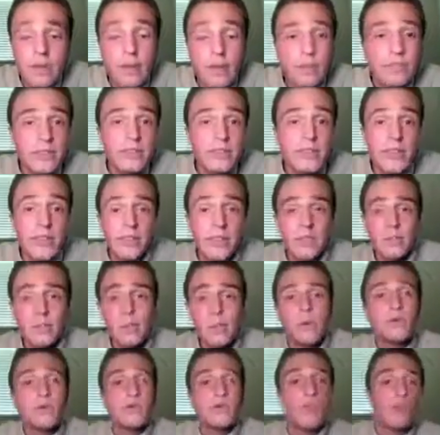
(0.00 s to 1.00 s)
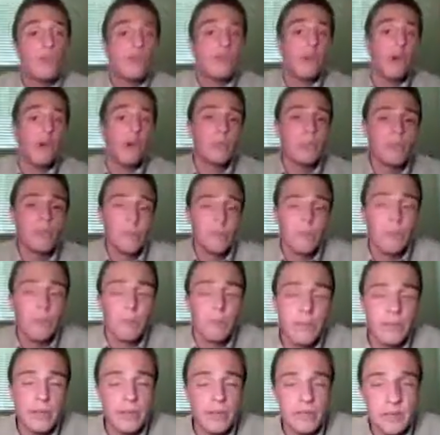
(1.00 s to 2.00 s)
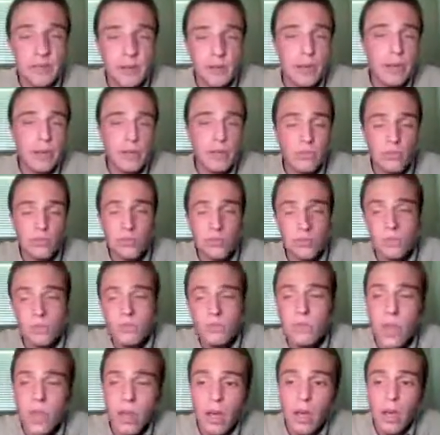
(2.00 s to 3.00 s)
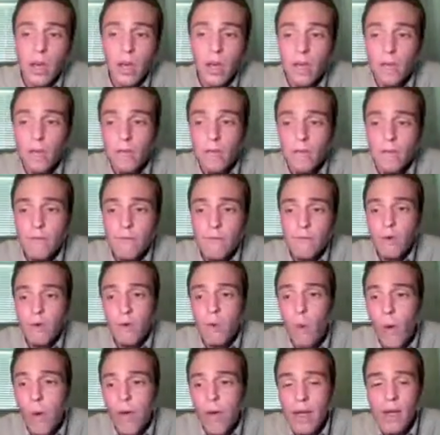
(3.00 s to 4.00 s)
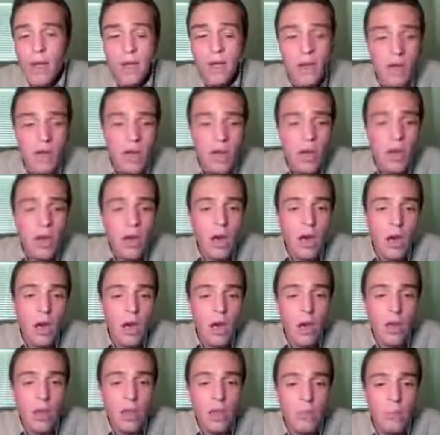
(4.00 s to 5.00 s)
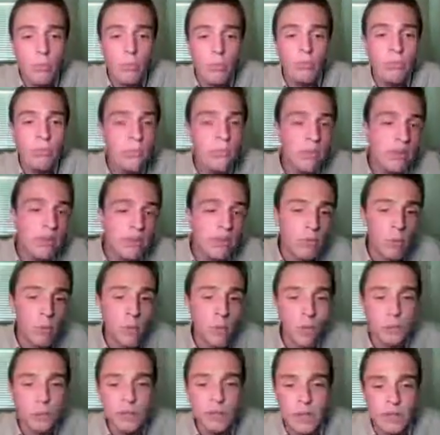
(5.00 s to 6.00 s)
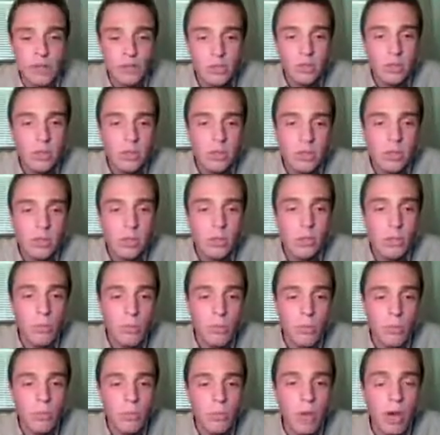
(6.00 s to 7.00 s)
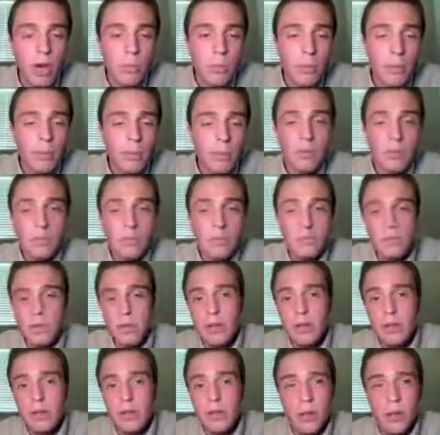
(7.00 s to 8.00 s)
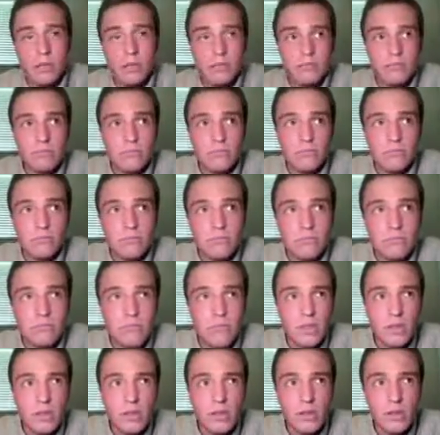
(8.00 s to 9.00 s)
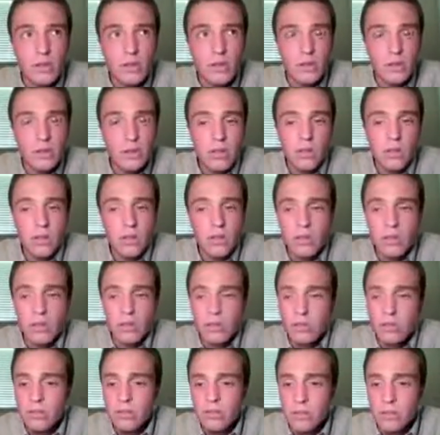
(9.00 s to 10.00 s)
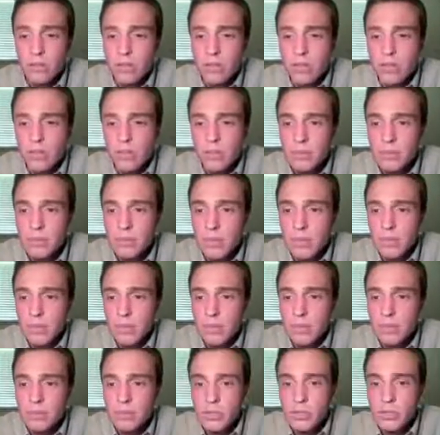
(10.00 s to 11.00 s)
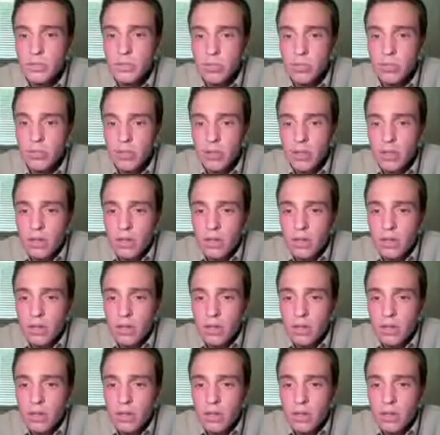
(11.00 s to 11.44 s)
Now this is actually where the opening theory begins to kind of fade away. The move b4 was actually a little bit more popular. It was played about 100 something times, am I right? Let me check.